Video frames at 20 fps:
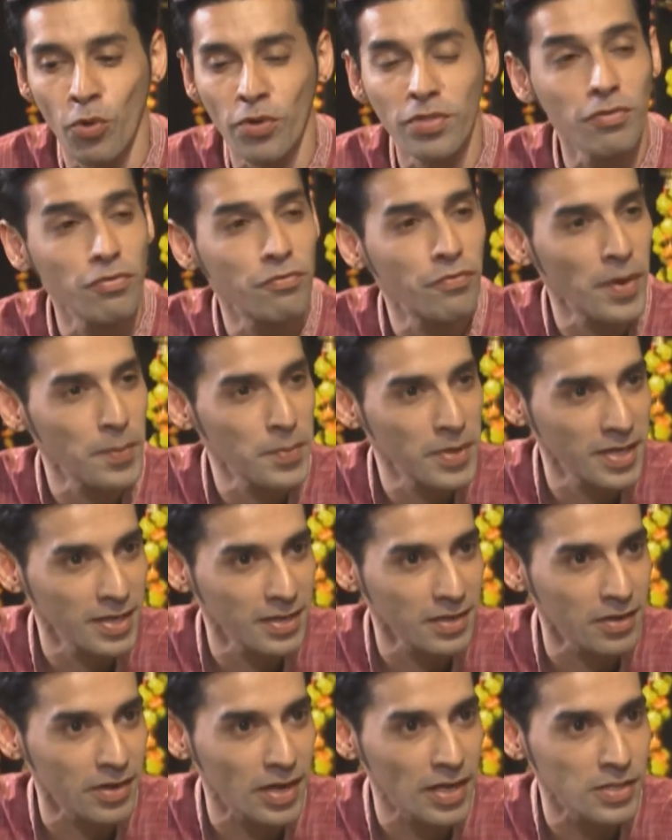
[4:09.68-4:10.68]
the
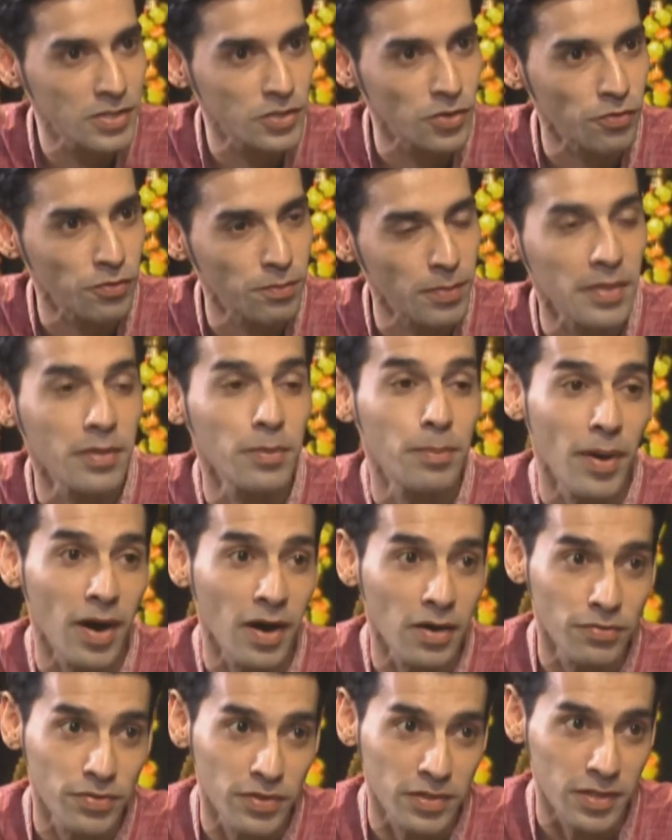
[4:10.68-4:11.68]
feminine grace of Mother
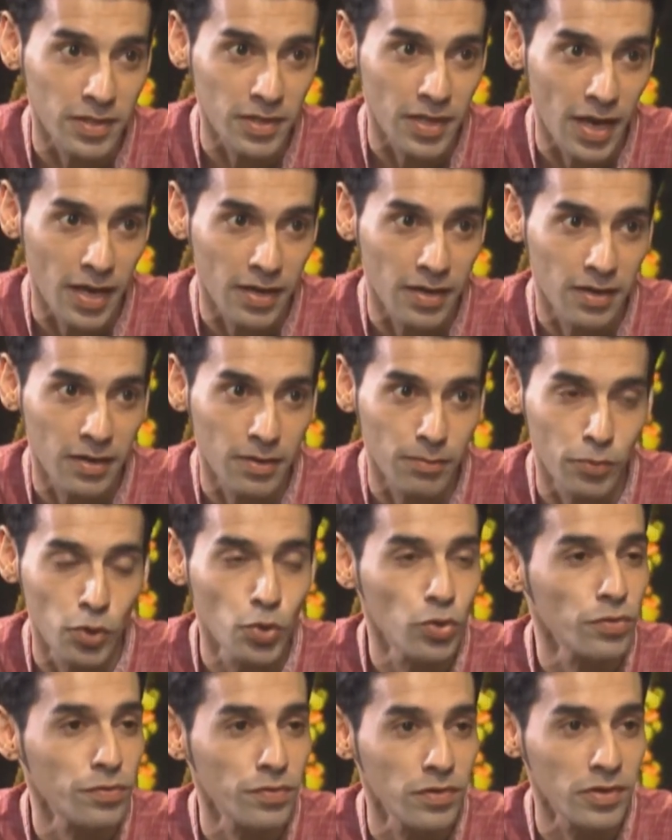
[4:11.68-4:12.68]
Parvati and her
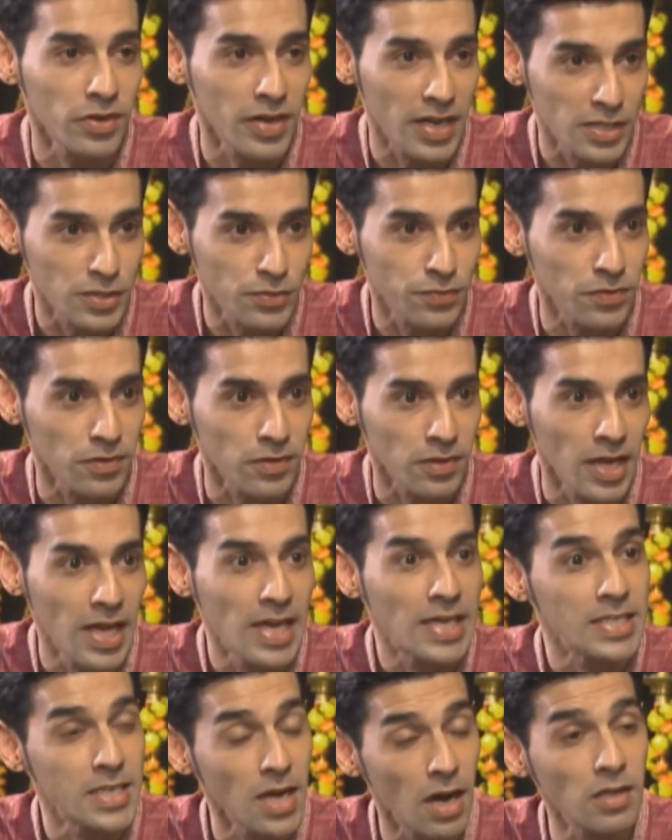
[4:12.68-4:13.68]
beautiful, graceful
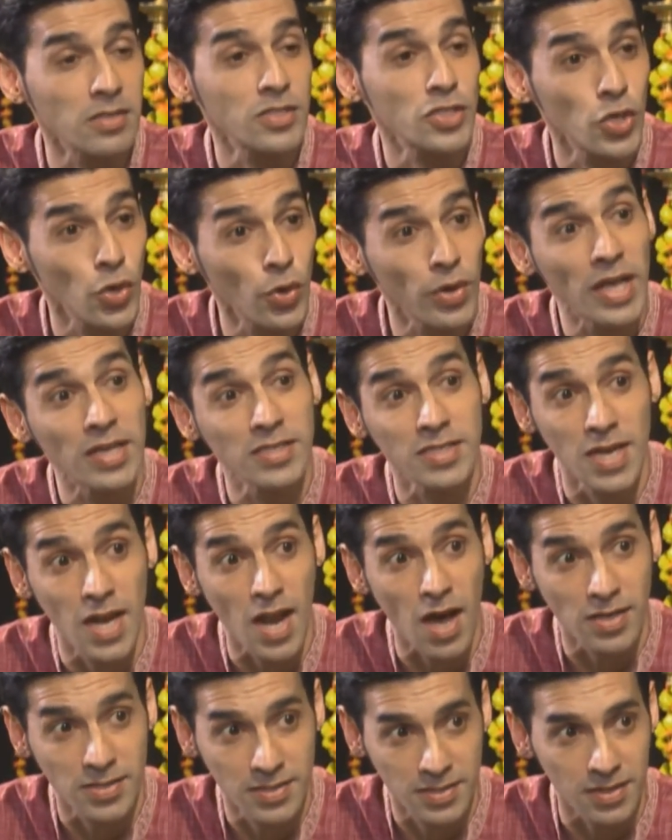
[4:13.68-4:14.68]
dance known as
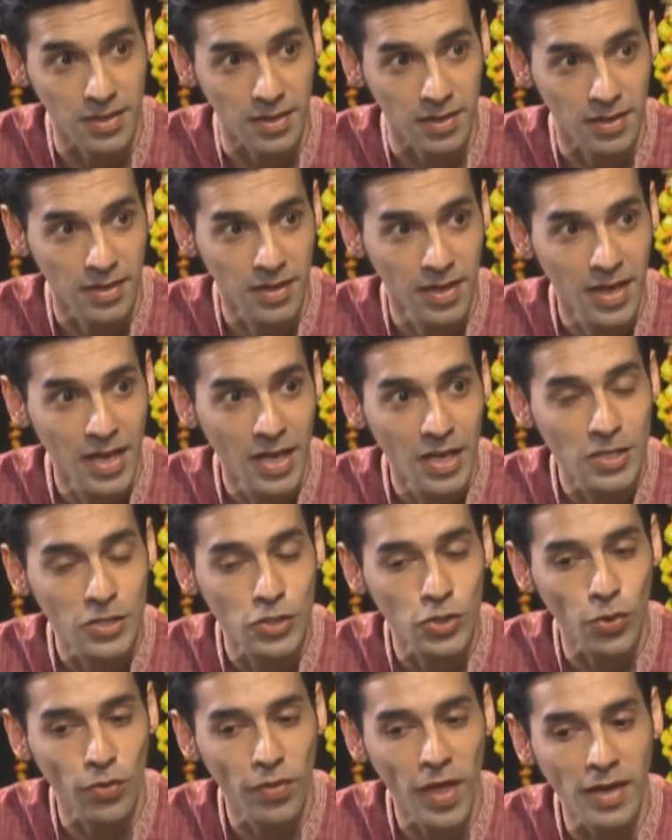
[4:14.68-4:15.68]
Lasya.
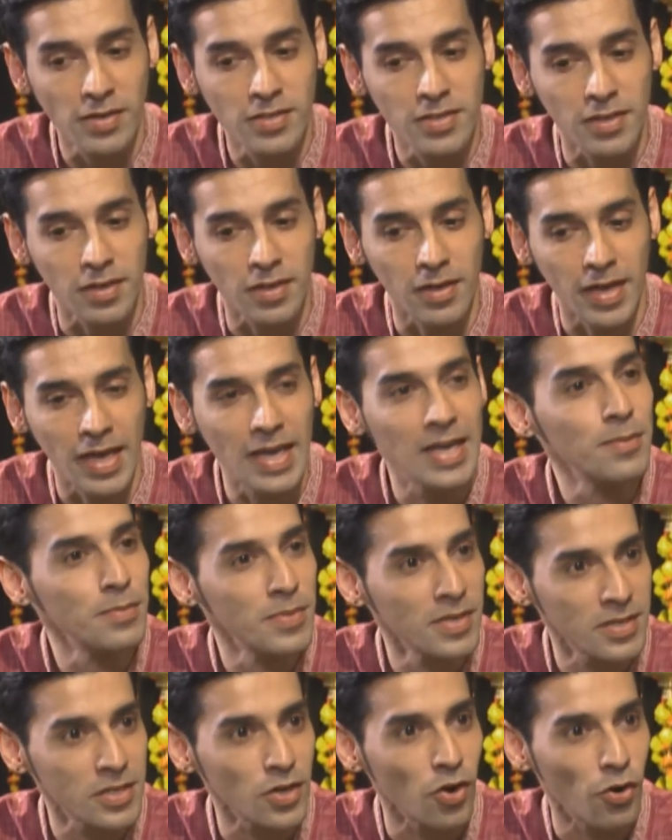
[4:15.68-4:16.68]
So that uh,
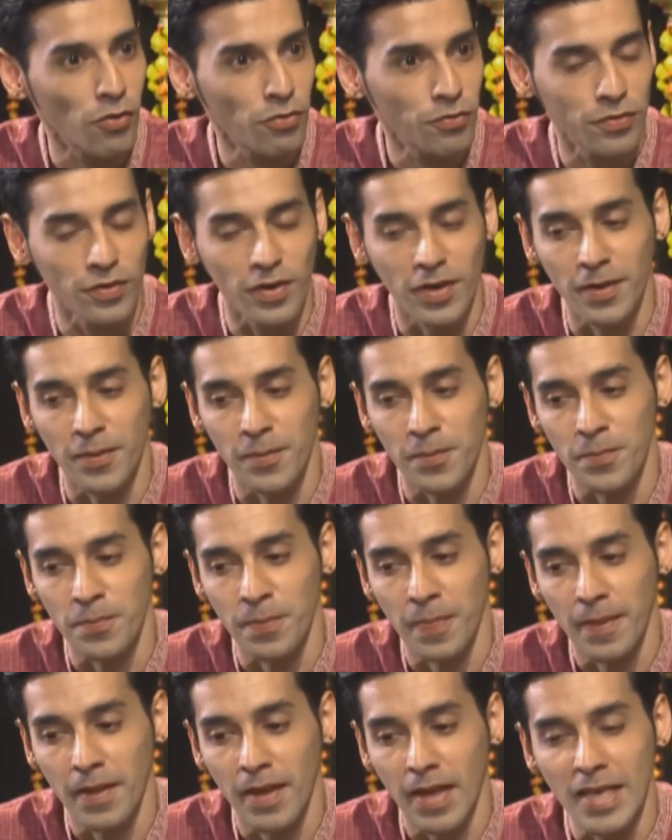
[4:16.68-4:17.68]
element of um,
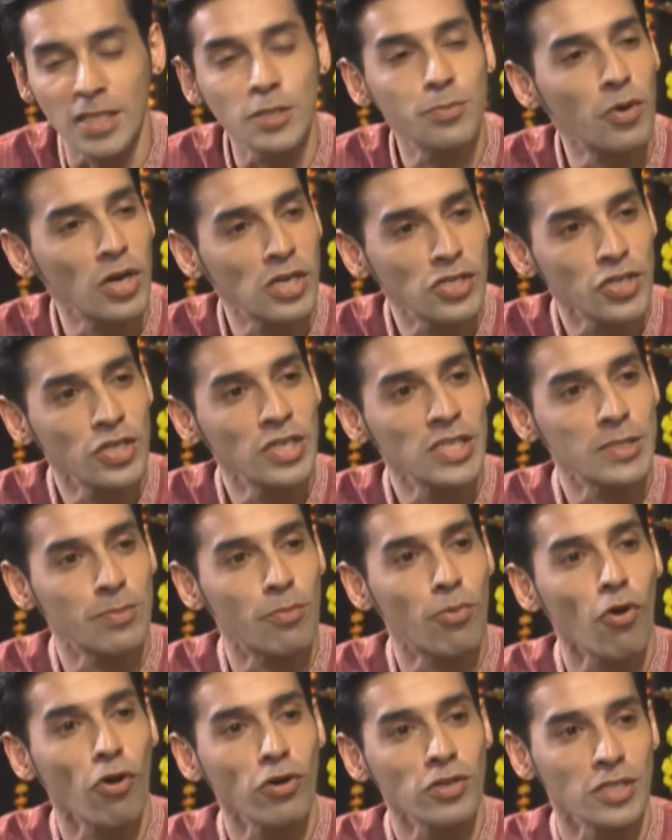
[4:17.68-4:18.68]
expression is
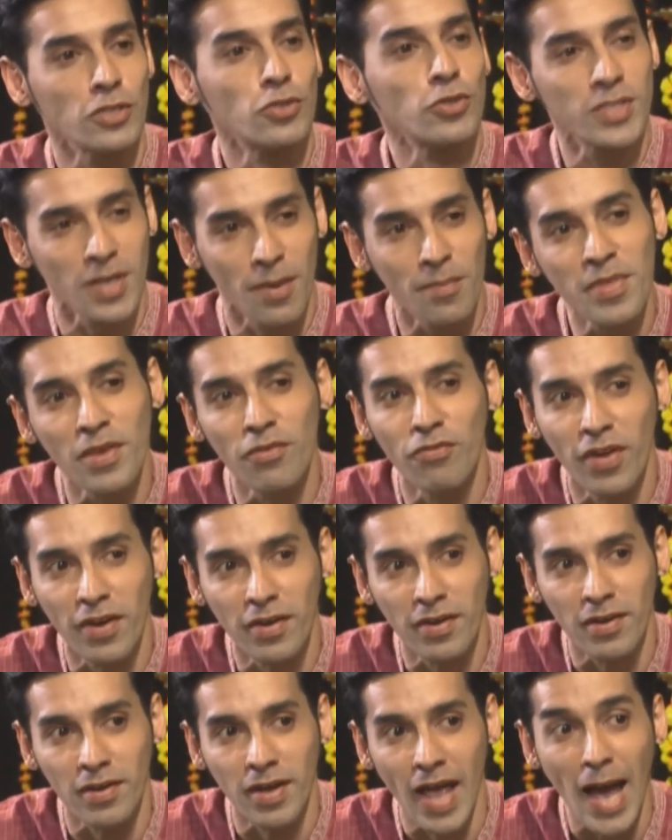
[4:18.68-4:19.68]
brought into something
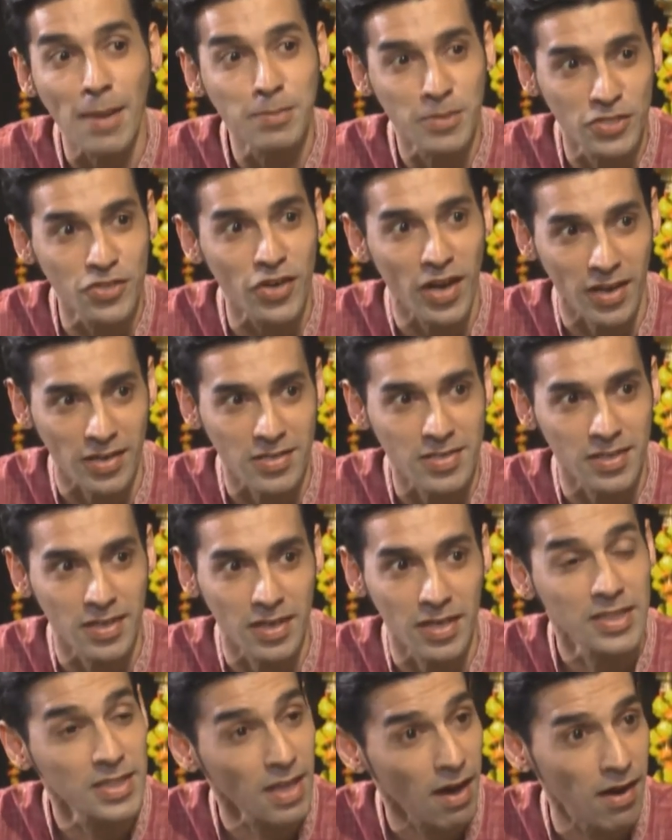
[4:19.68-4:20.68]
very abstract,
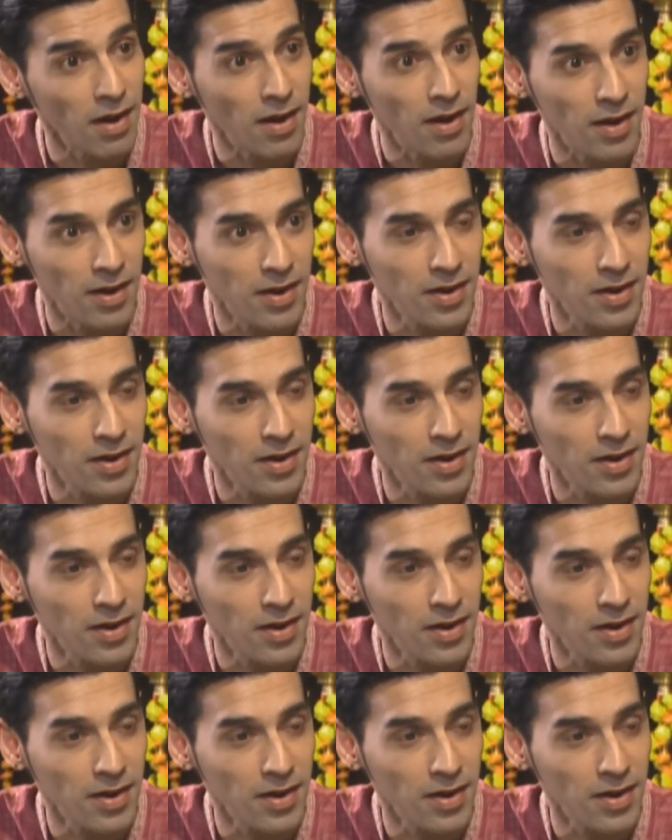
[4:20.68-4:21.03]
a tal.